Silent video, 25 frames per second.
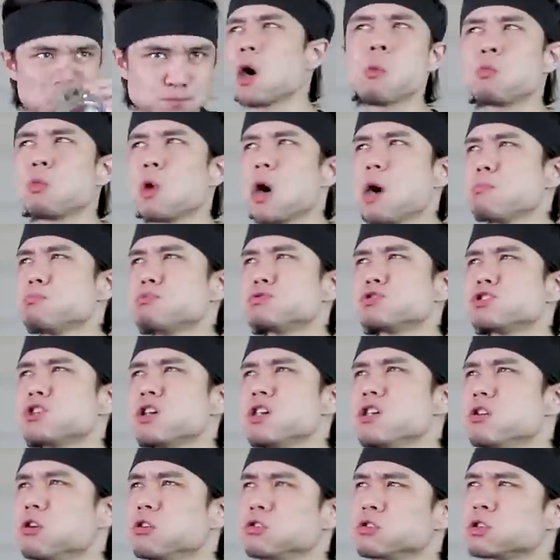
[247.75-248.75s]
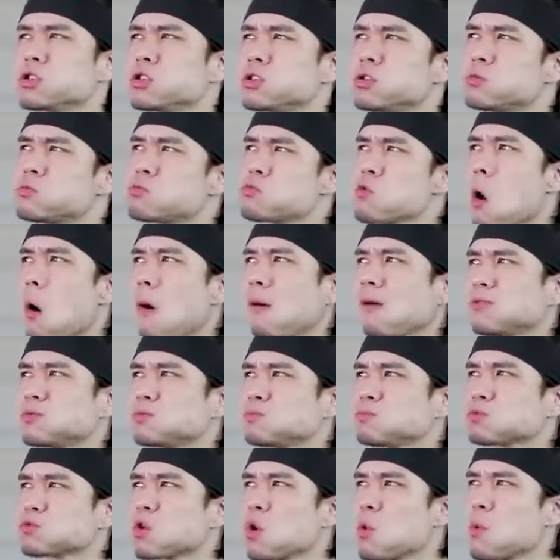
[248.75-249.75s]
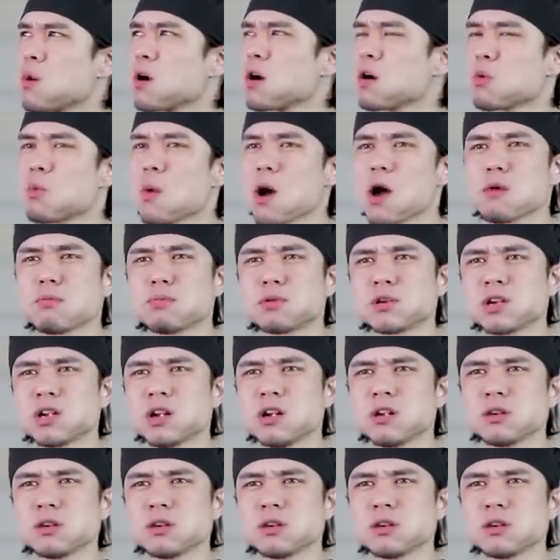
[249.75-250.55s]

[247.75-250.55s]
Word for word: there. wild potatoes. Is that a wild yeah,